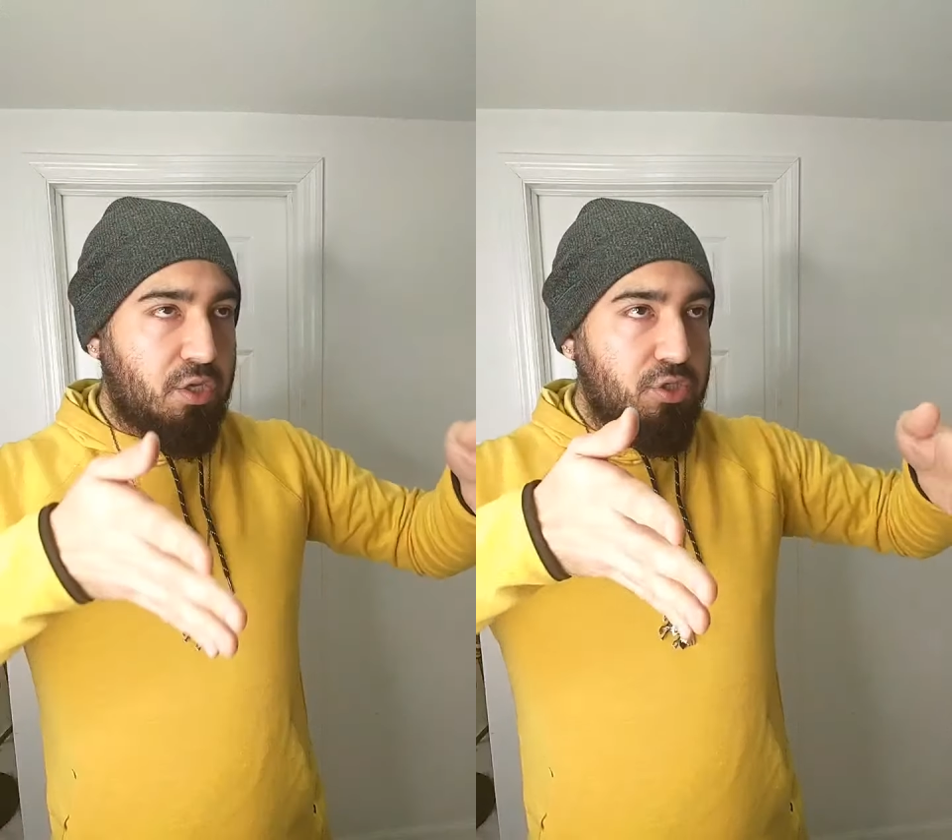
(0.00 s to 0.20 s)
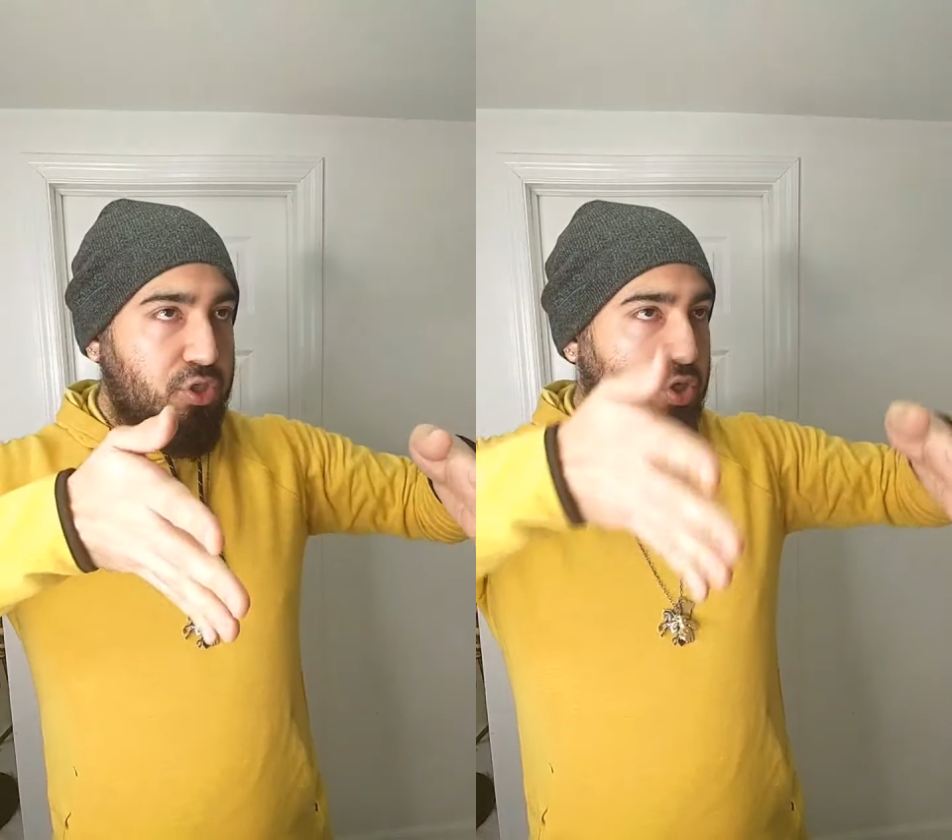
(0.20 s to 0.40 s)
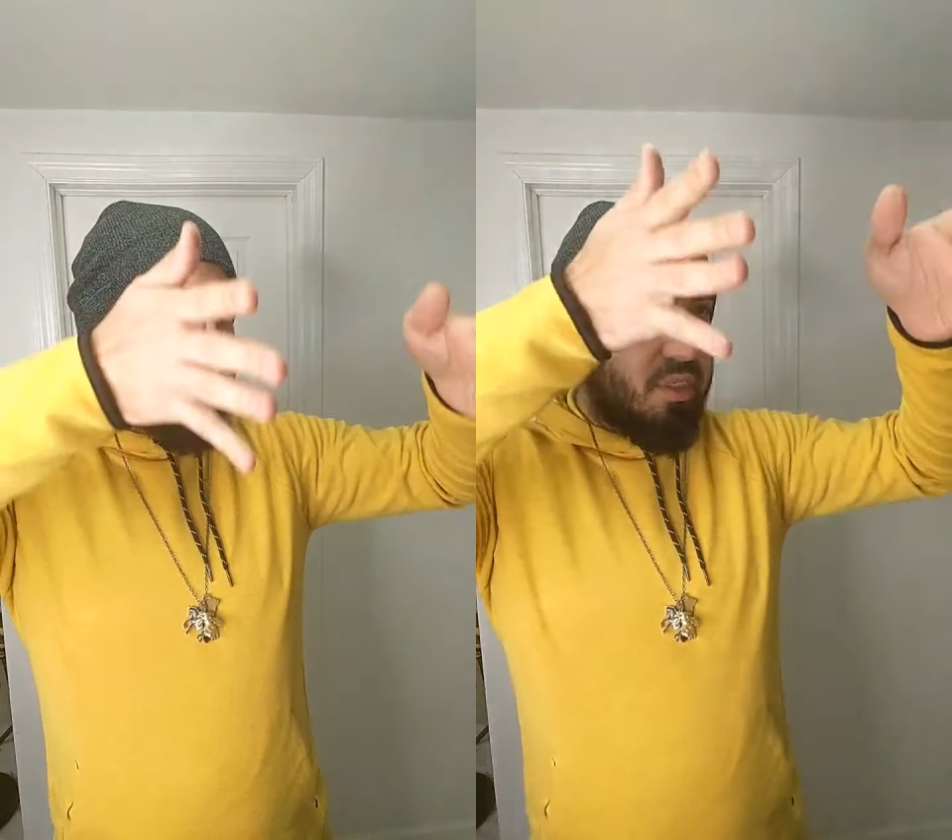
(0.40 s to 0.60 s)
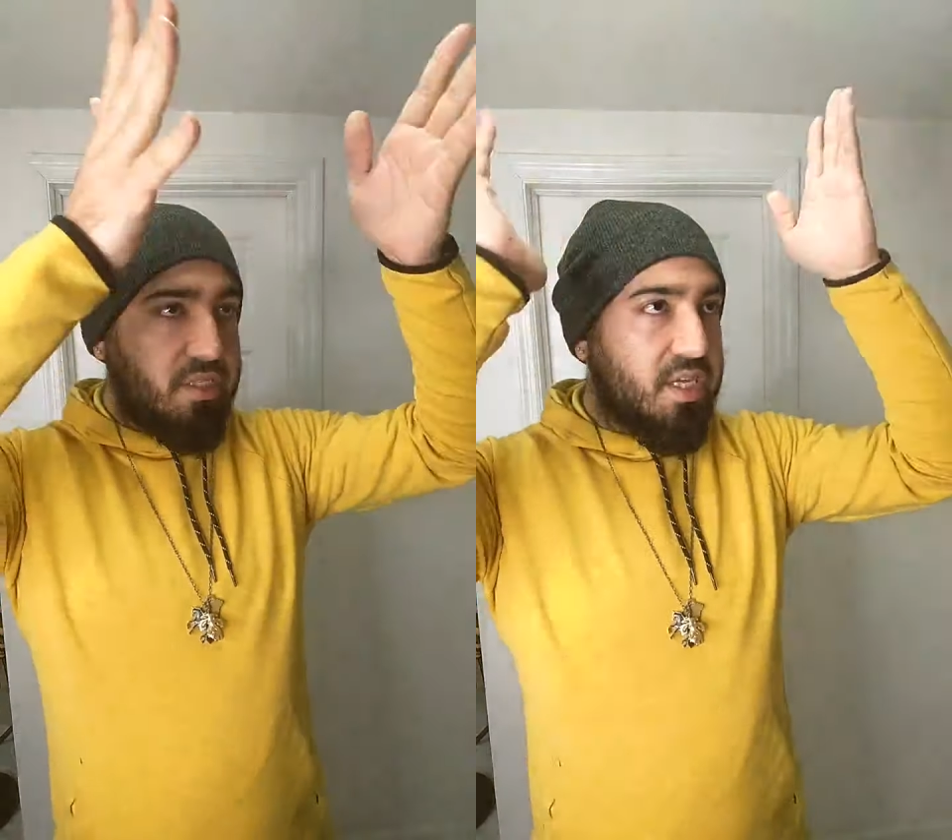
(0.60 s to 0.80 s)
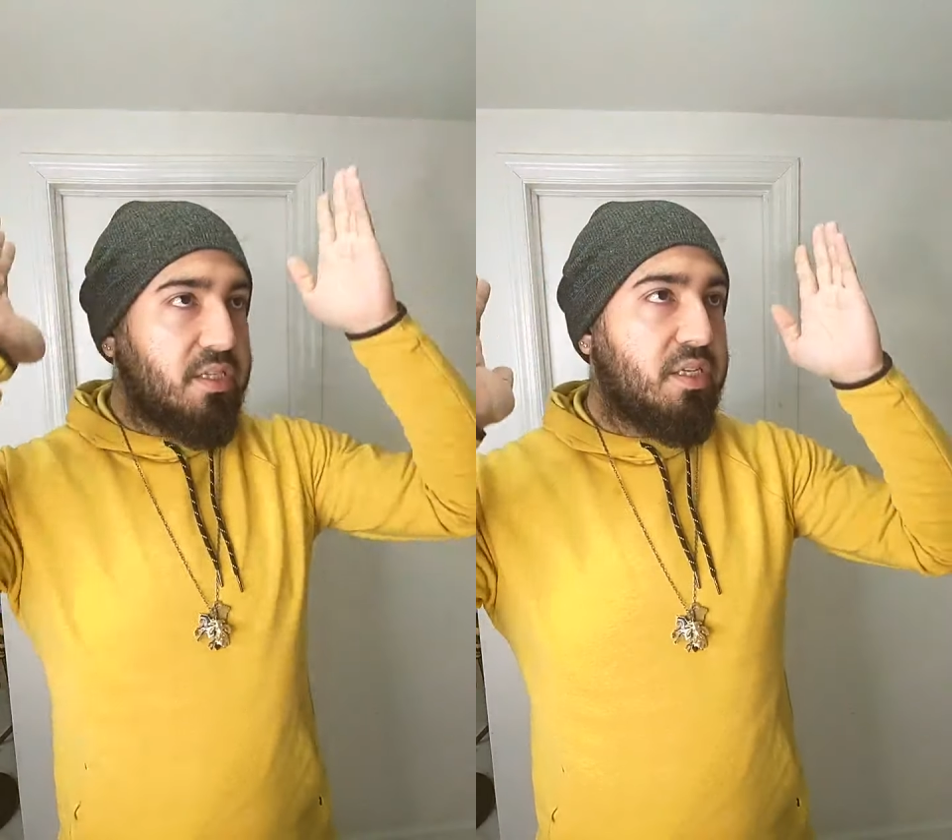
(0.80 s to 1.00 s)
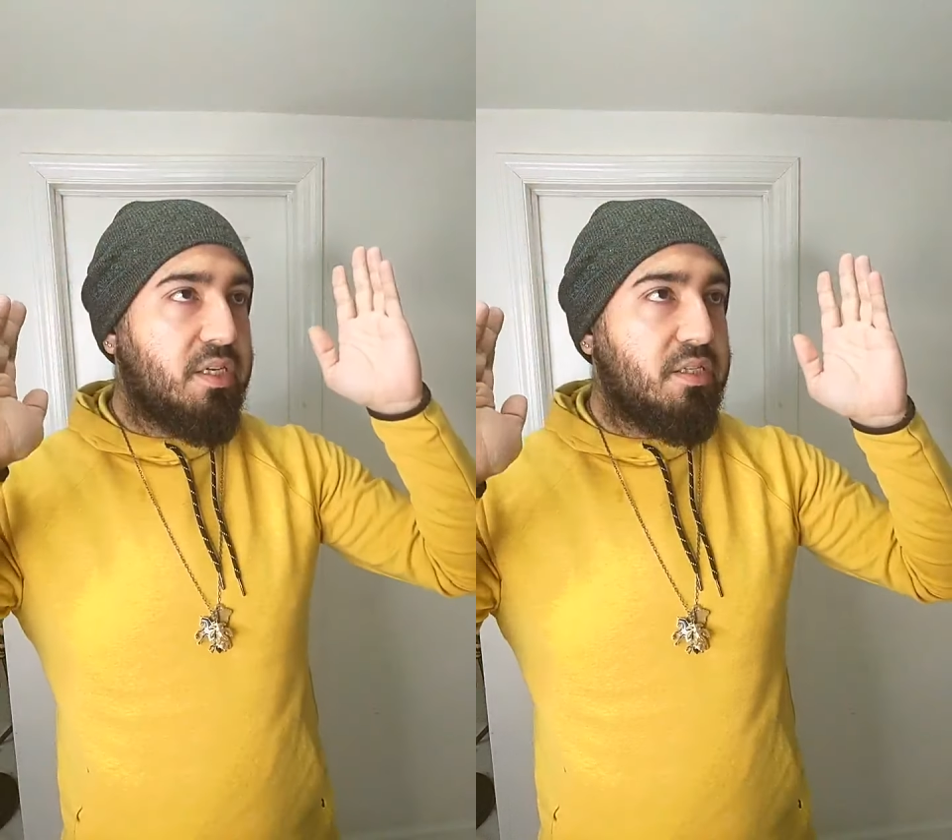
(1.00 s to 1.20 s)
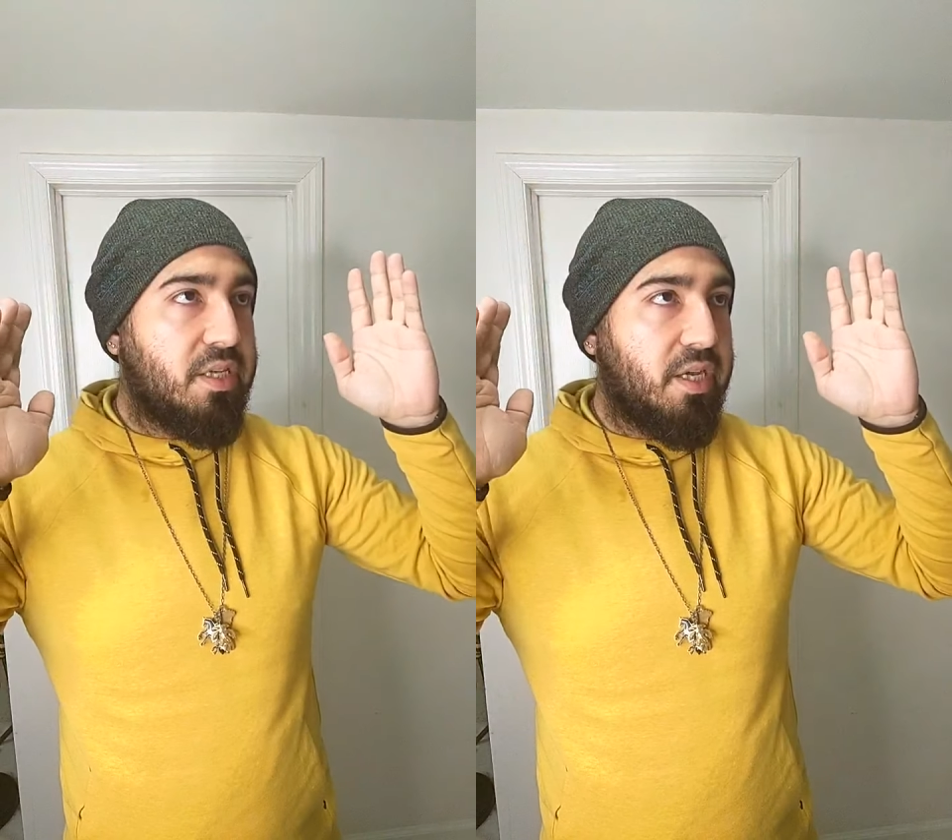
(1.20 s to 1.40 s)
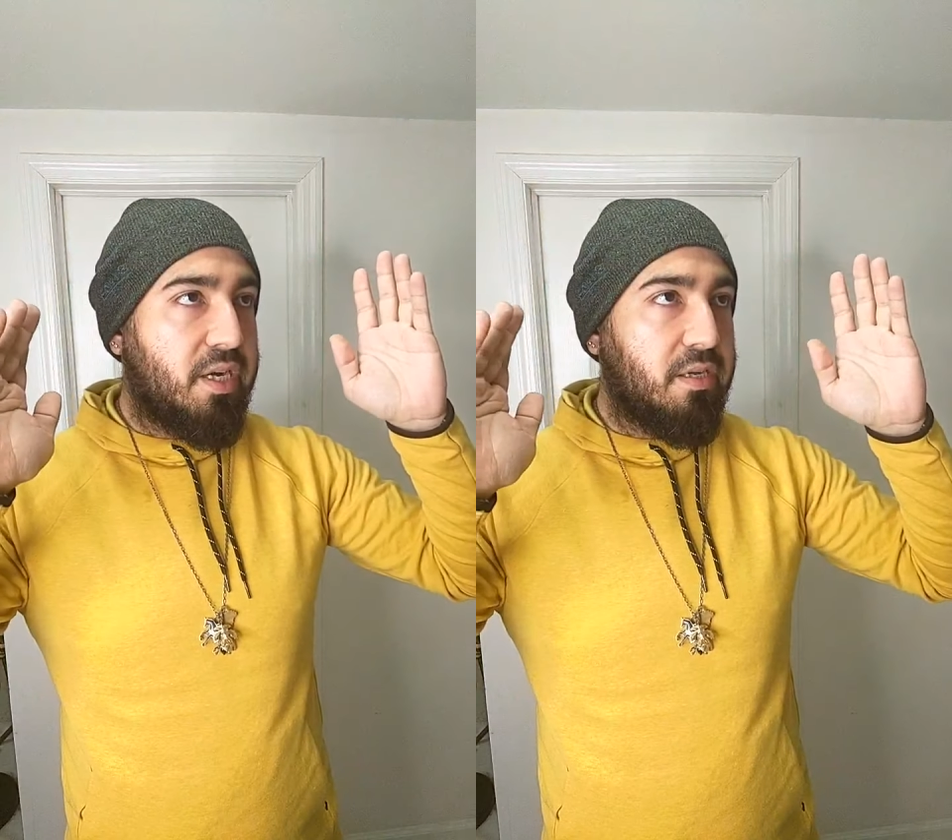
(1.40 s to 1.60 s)
just standing in
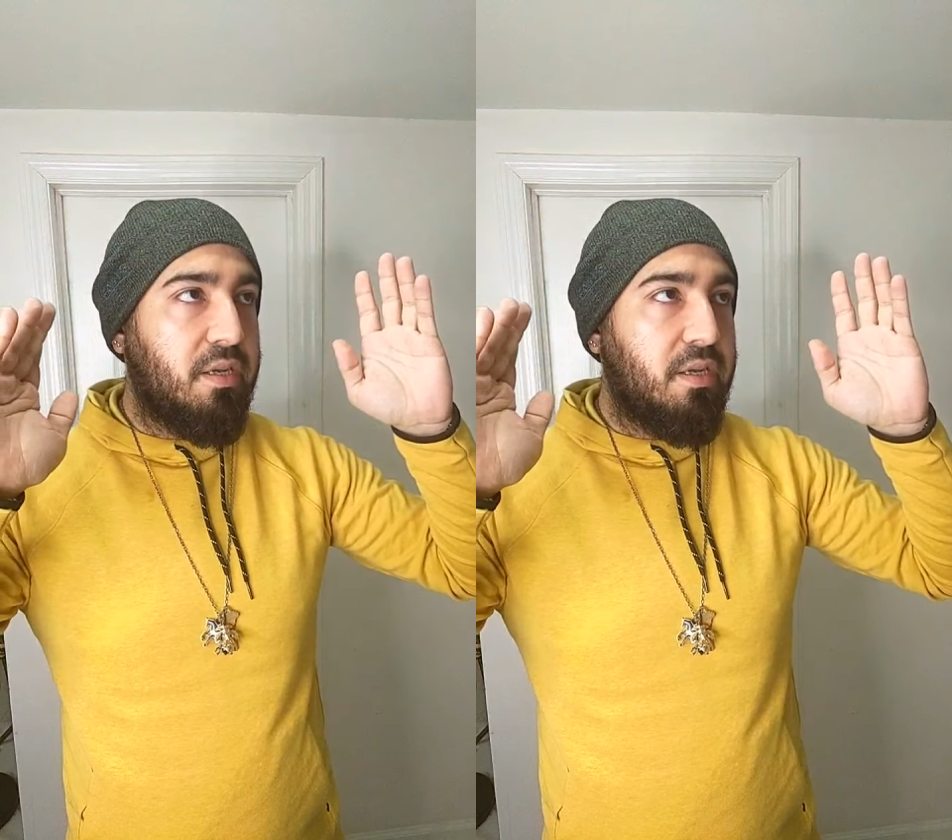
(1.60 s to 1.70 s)
there,